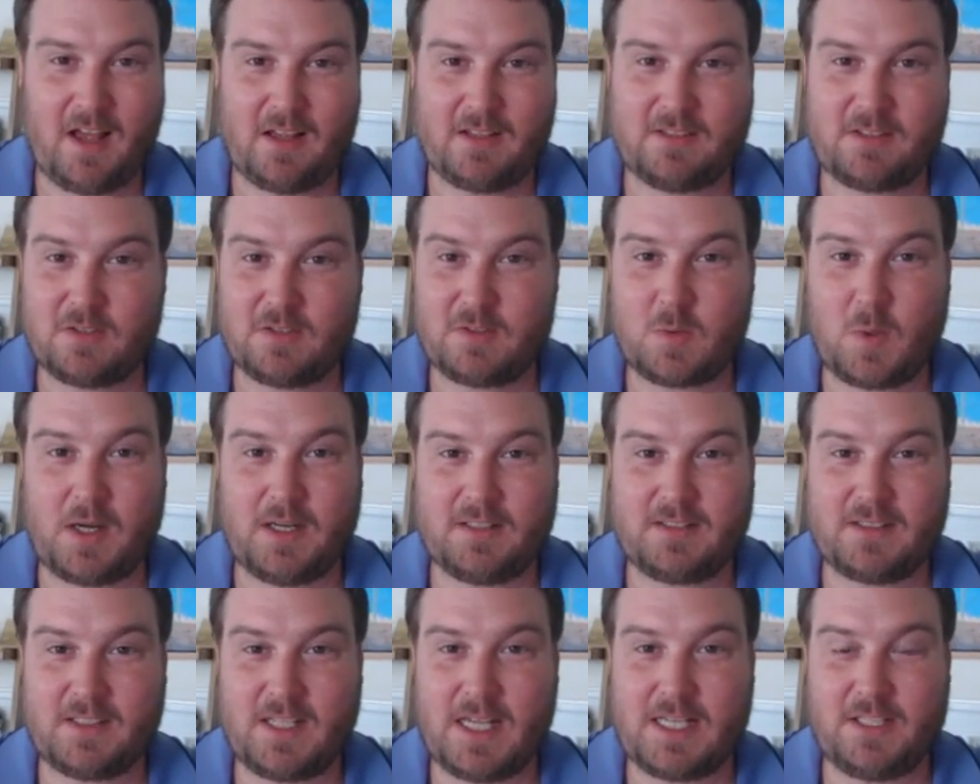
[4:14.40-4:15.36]
just wanted
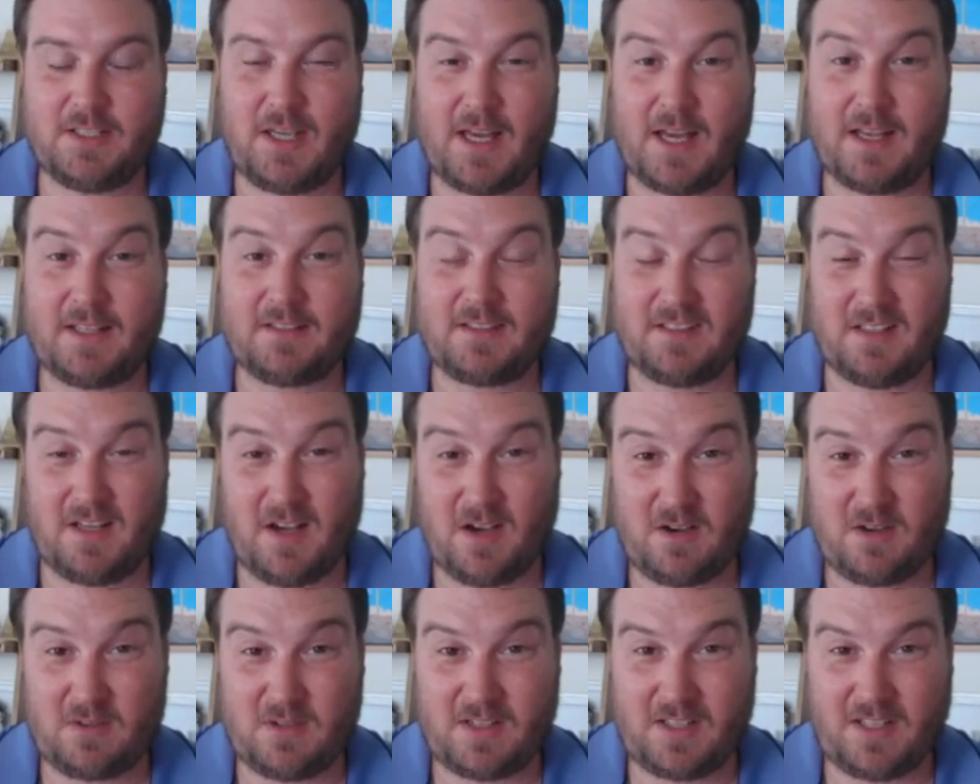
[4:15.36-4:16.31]
to let you guys
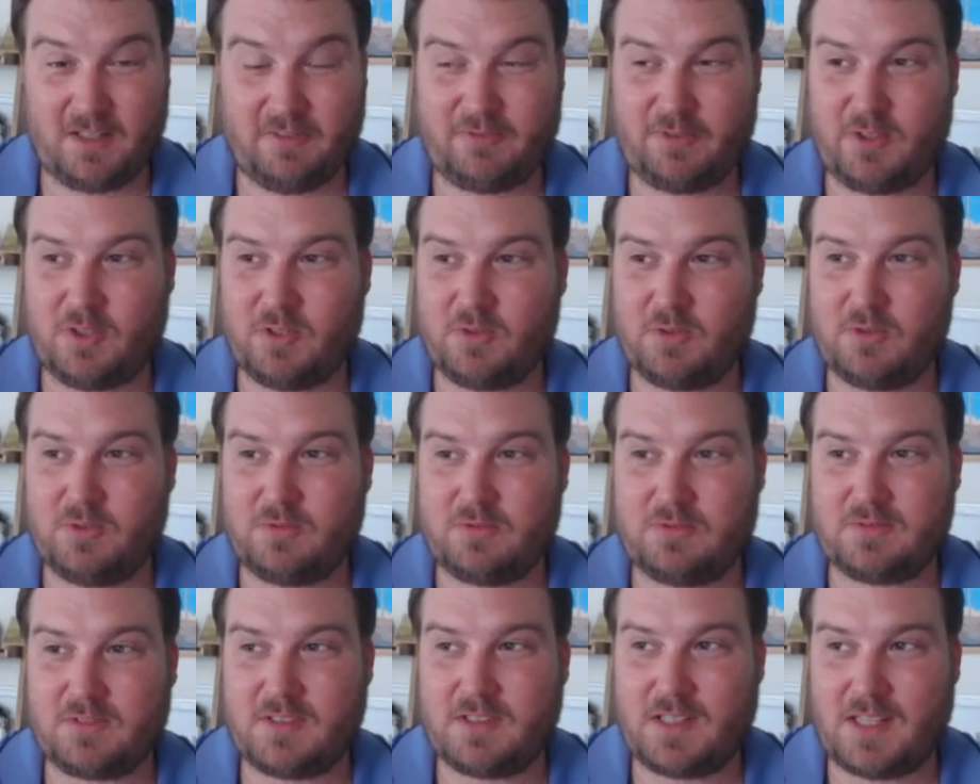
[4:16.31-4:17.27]
know, if you
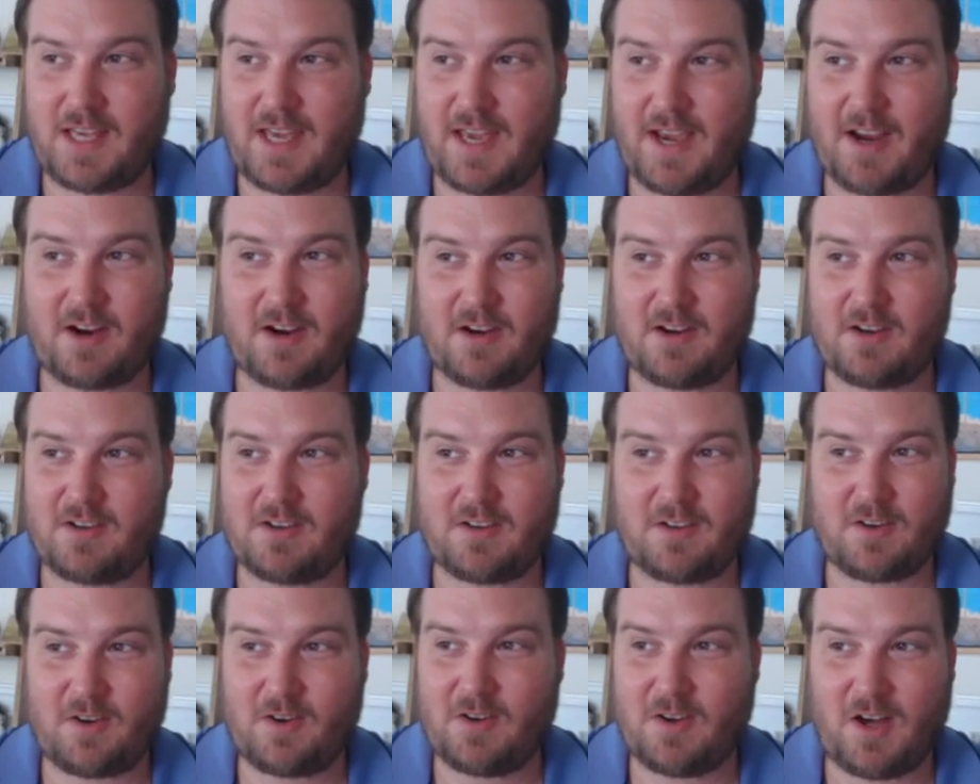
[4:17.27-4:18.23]
care
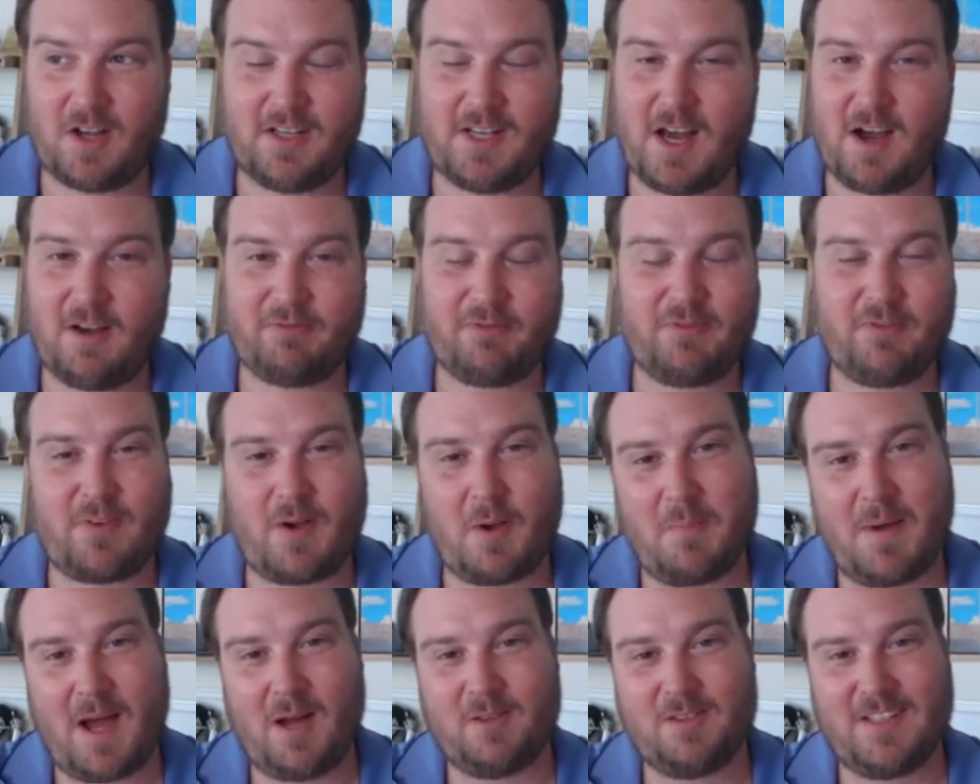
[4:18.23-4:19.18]
enough
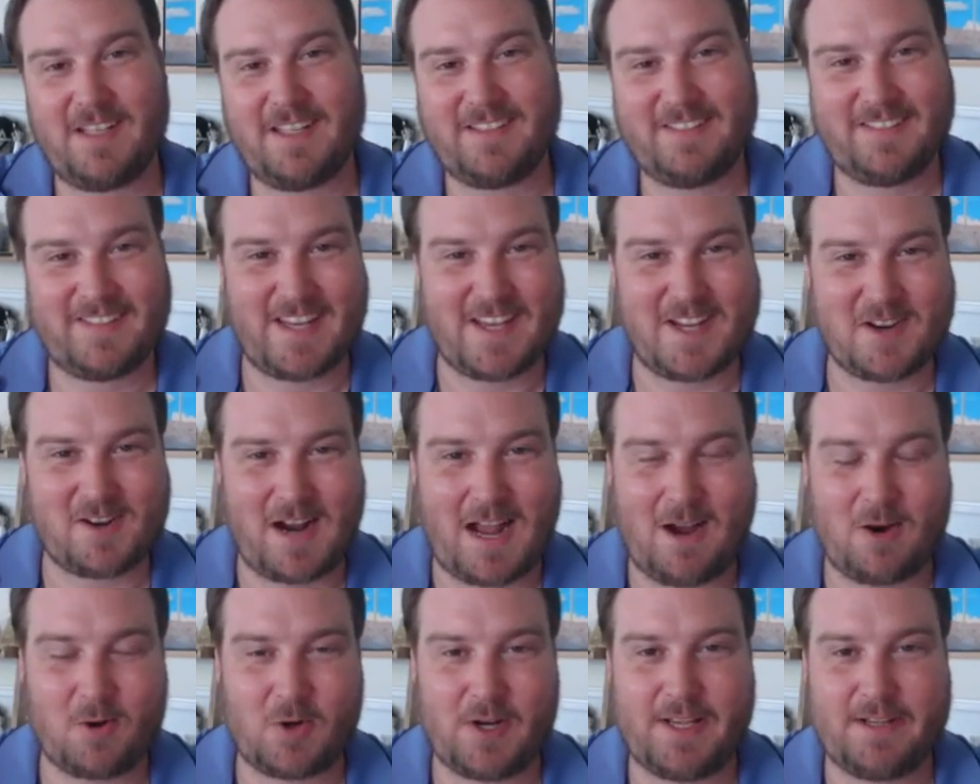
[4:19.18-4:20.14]
about this that you're
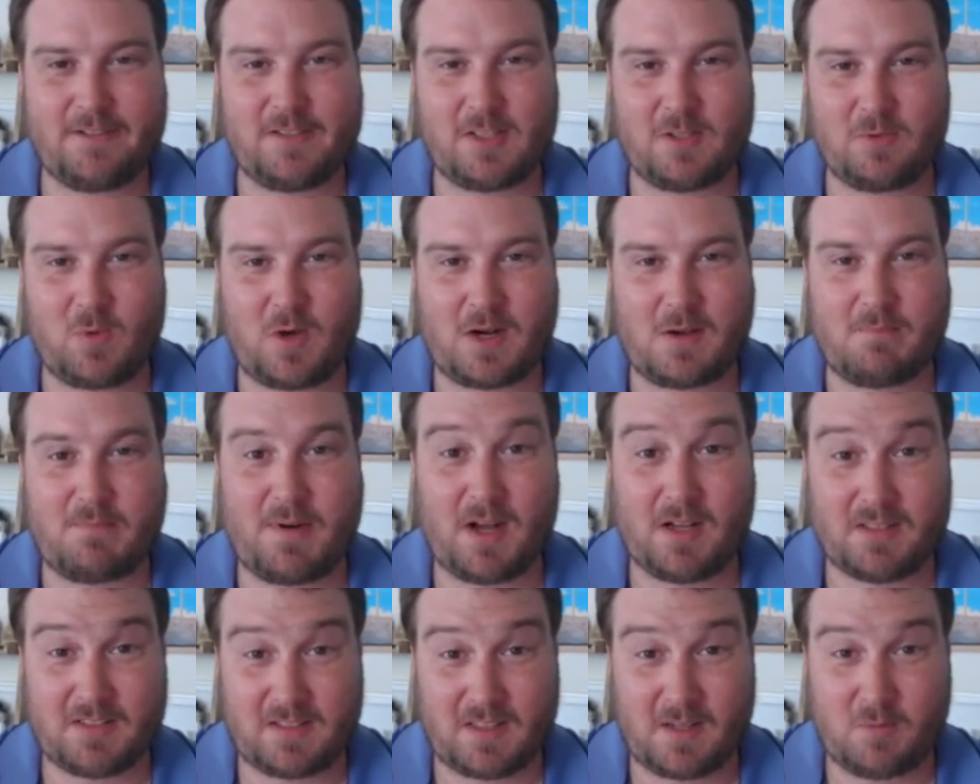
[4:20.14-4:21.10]
outraged and want to
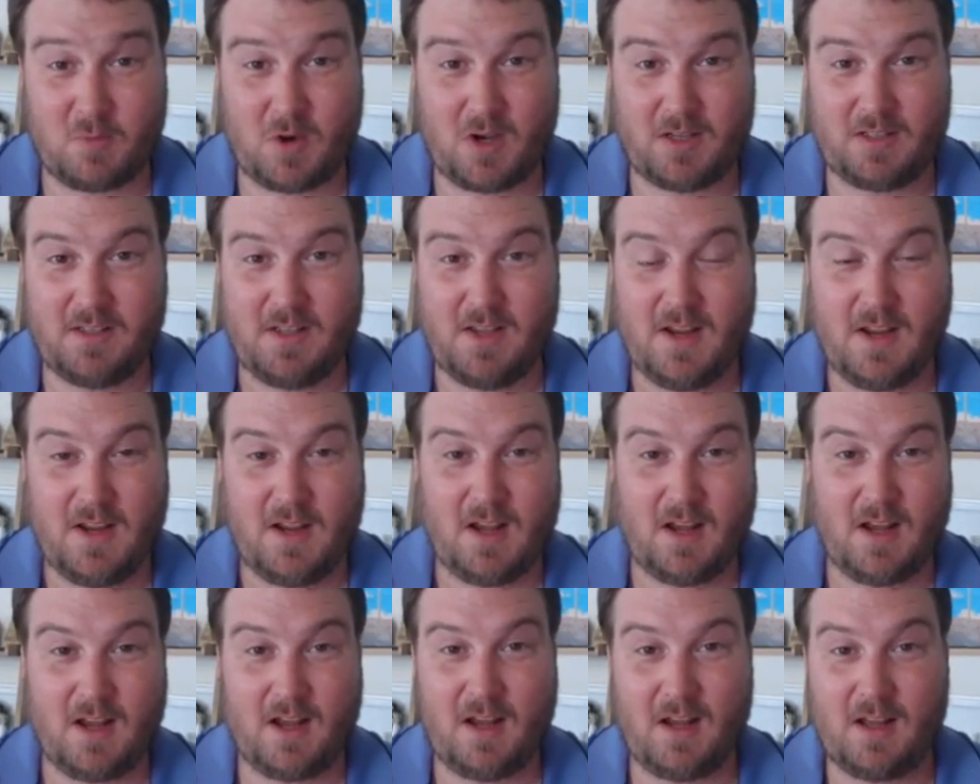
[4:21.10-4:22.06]
bug someone,
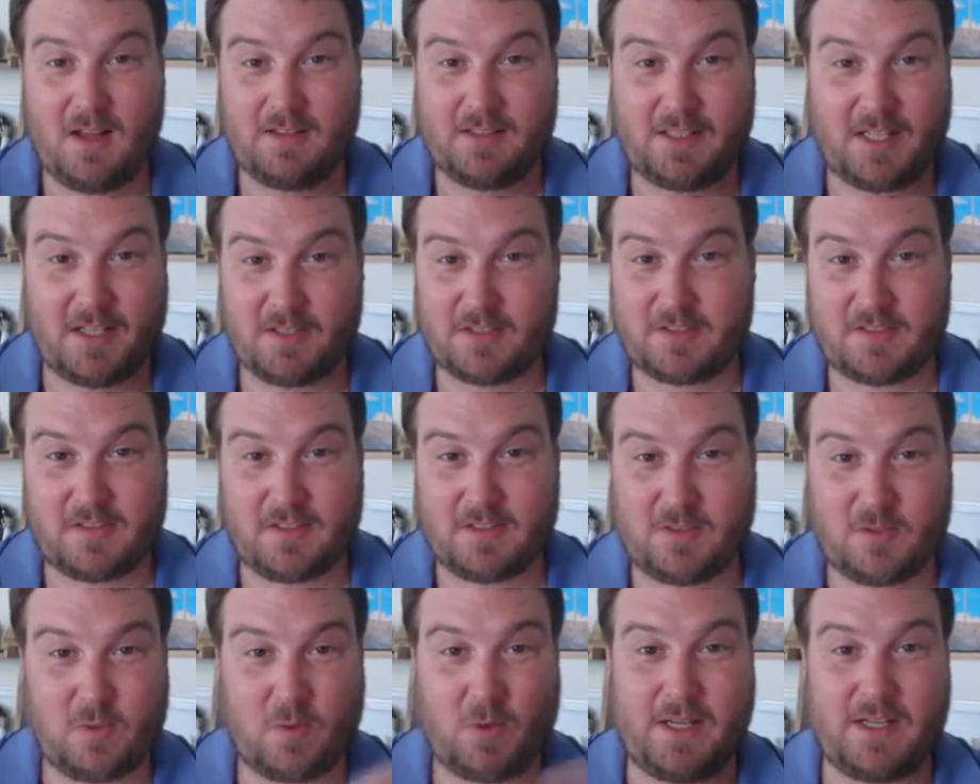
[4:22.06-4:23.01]
here's the
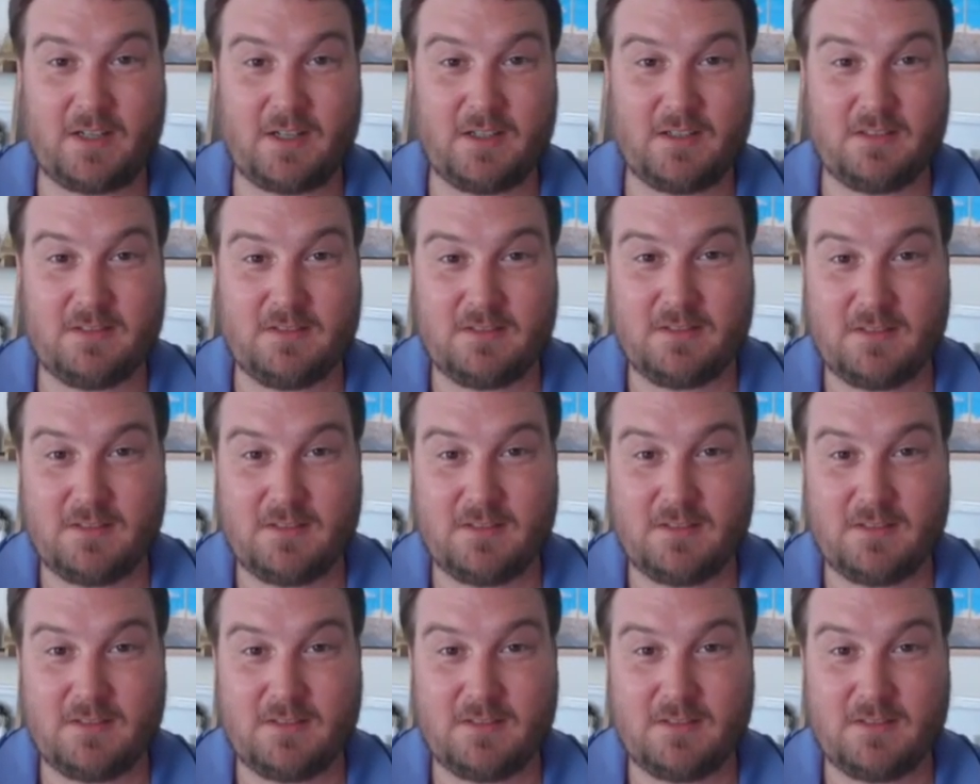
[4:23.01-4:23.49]
Twitter